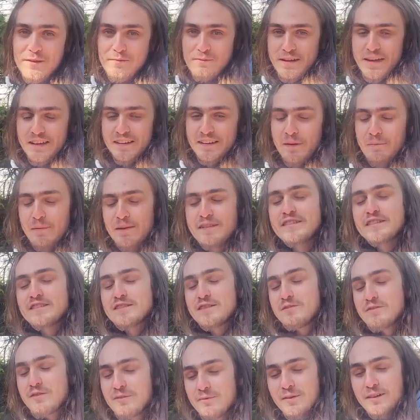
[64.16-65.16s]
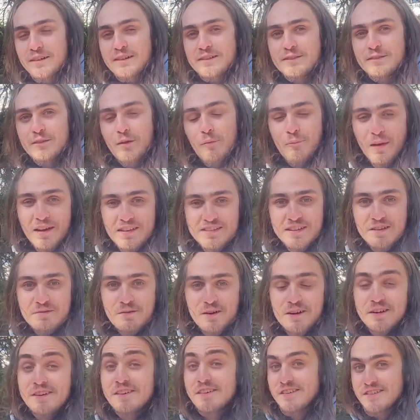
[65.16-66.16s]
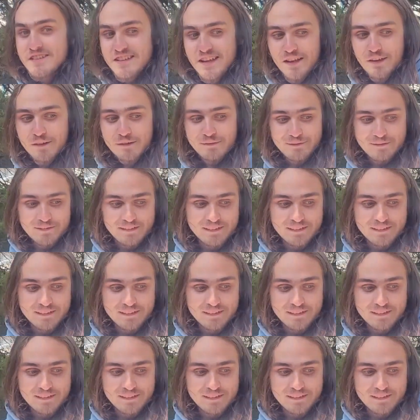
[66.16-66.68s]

you kill it because you don't want to do the messy work yourself.